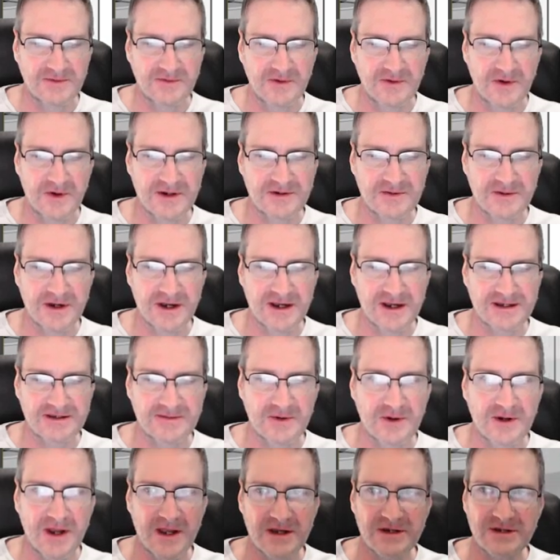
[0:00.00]
Just before I do an
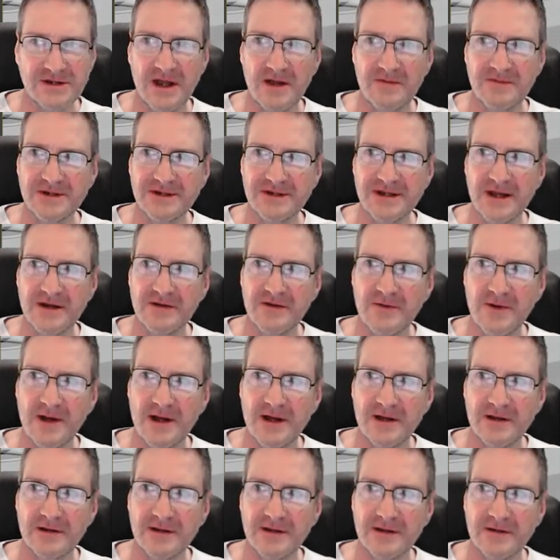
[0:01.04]
export, actually, I'm just going
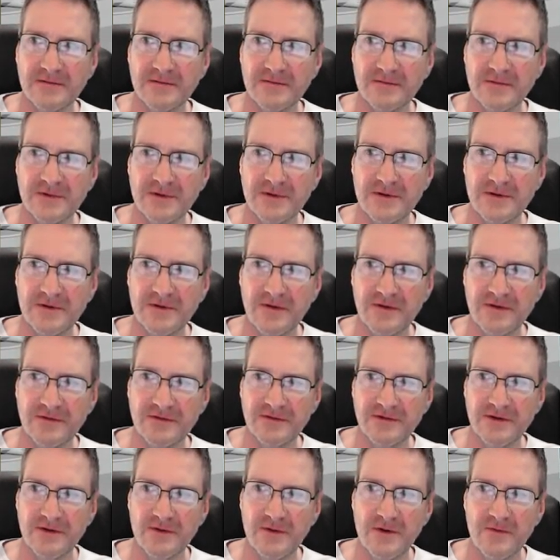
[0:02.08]
to
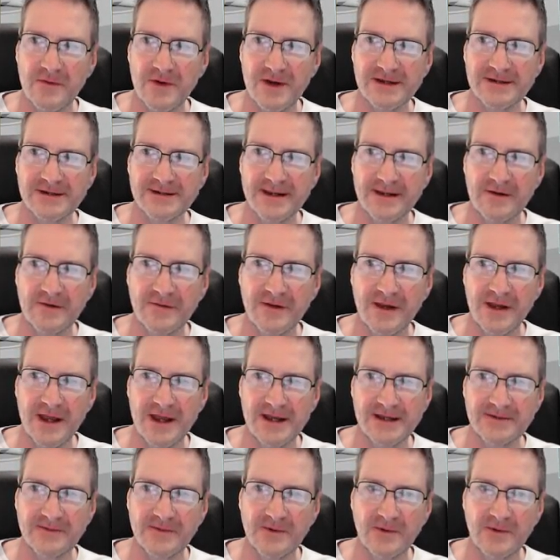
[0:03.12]
do a reset on the
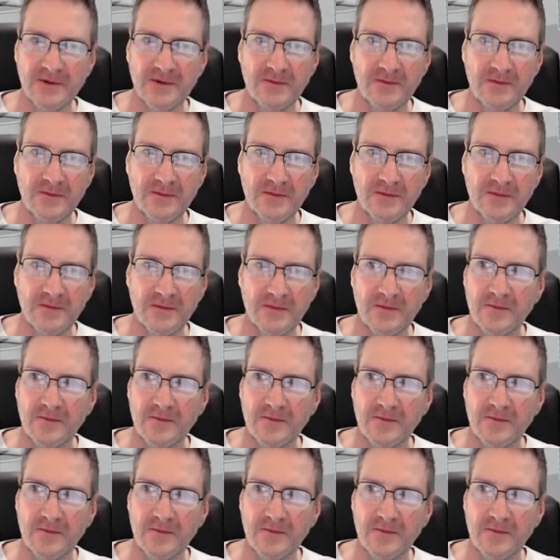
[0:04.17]
export.